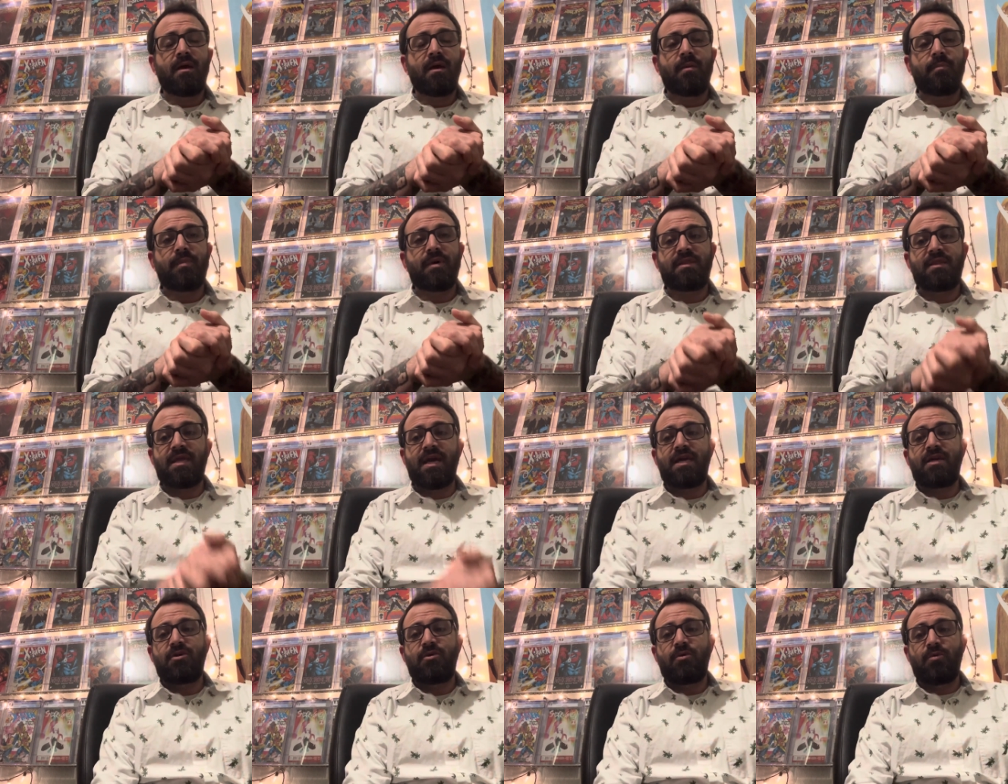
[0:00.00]
But
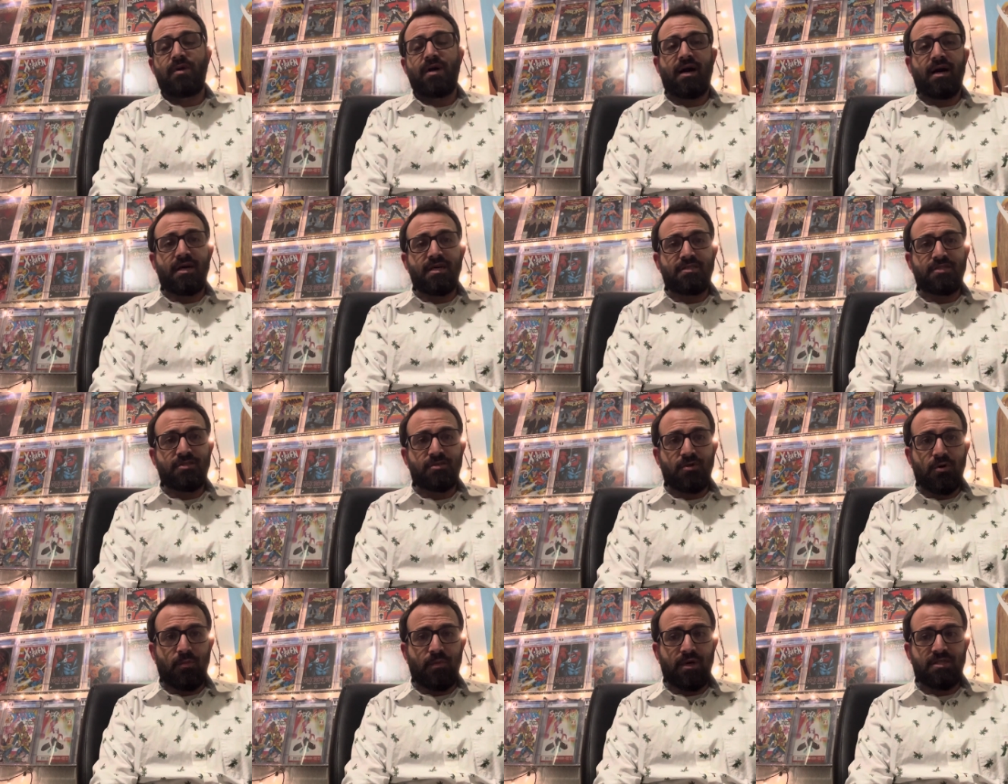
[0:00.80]
thank you guys
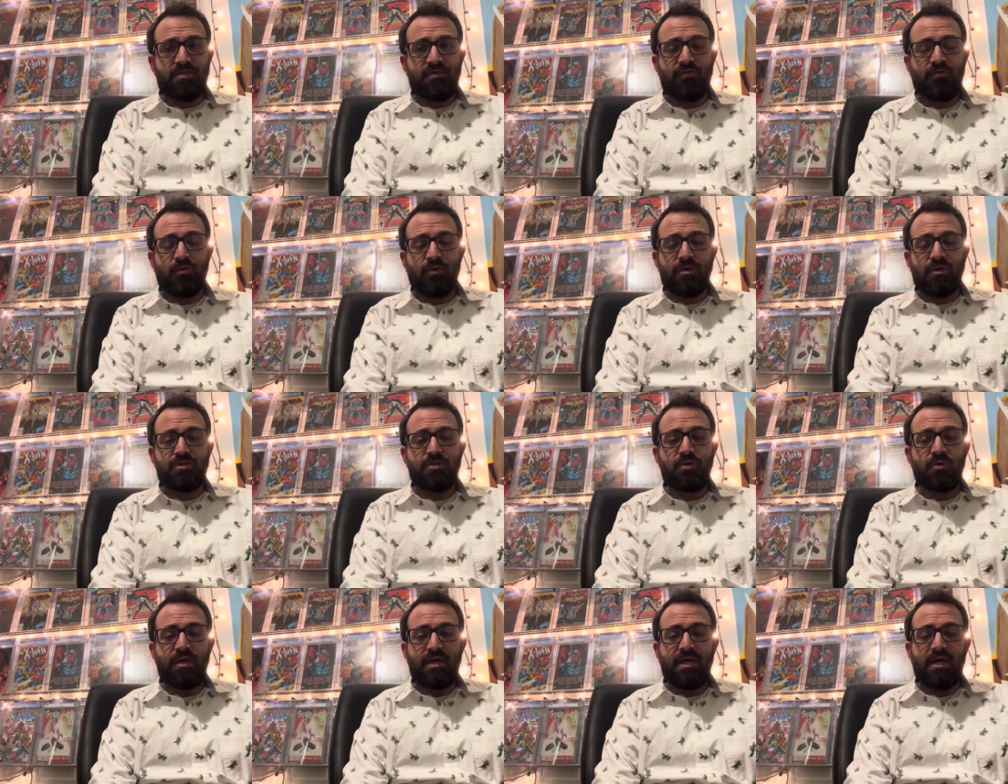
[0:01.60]
so much for
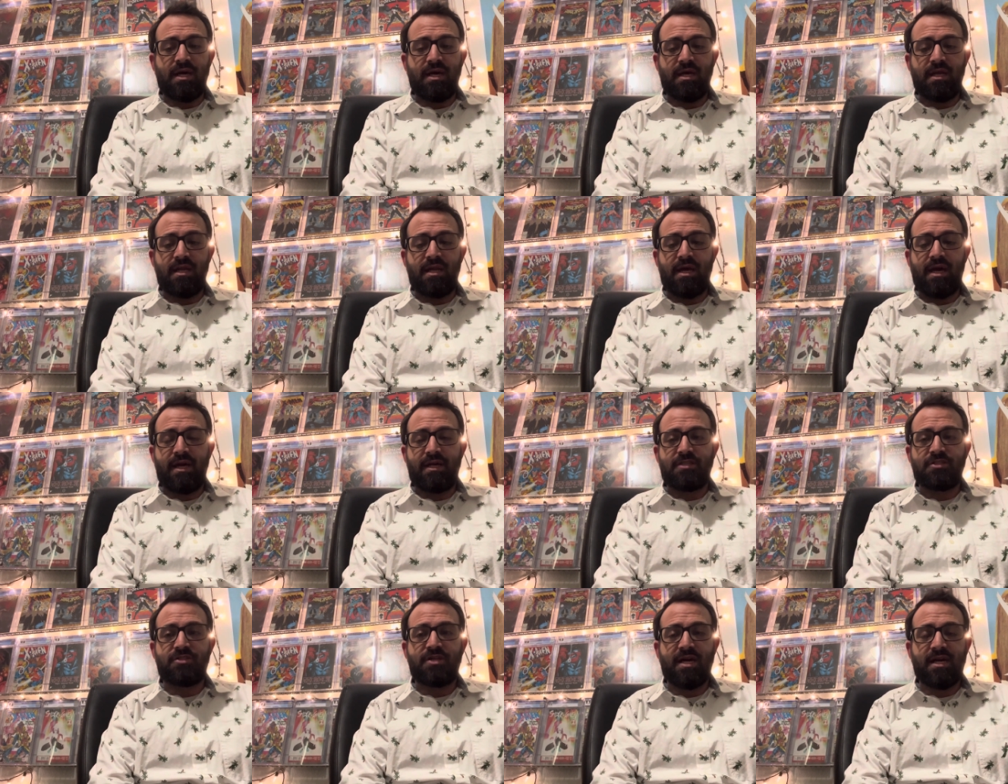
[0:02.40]
tuning in
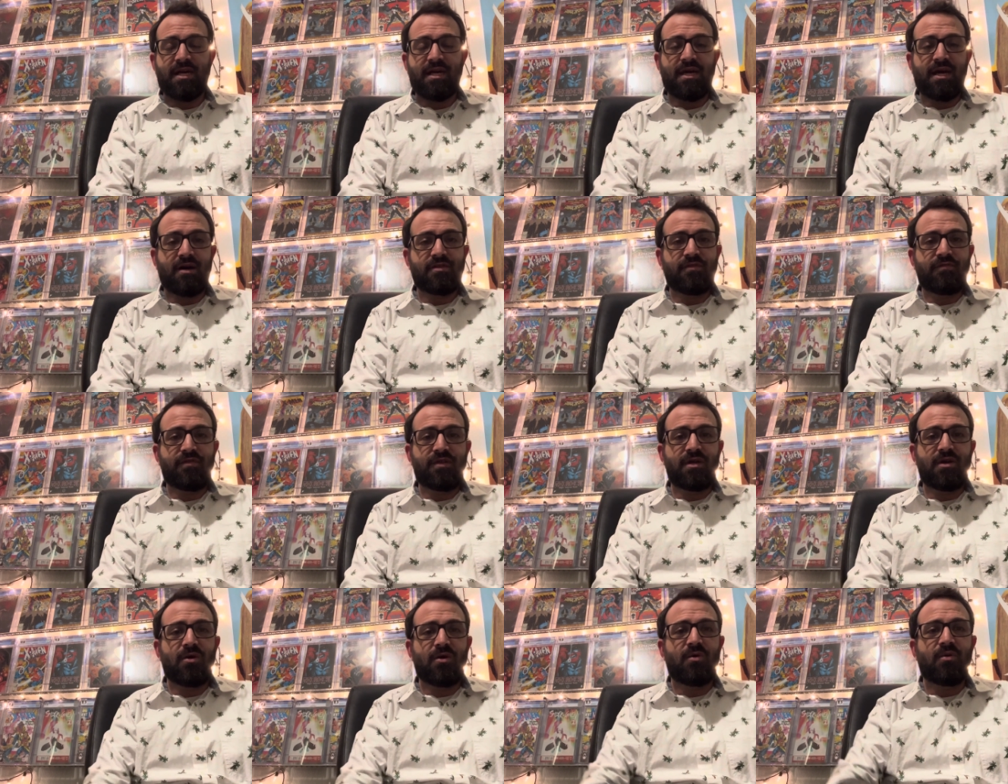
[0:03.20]
and checking out the
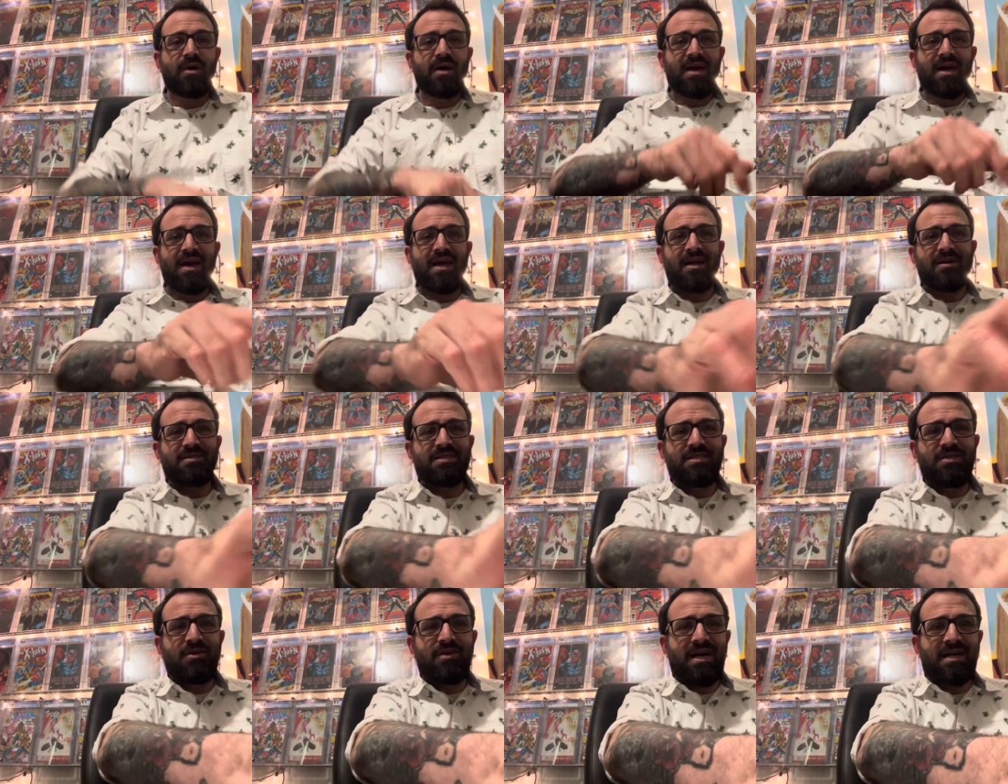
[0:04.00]
video. And I'll
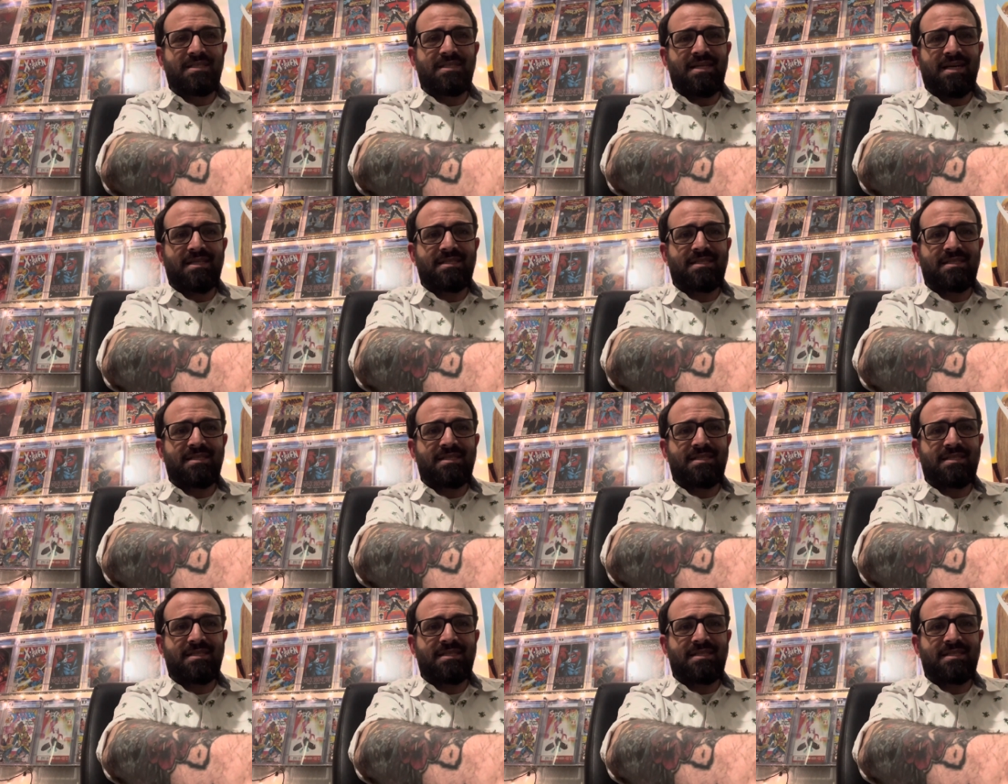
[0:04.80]
see you guys next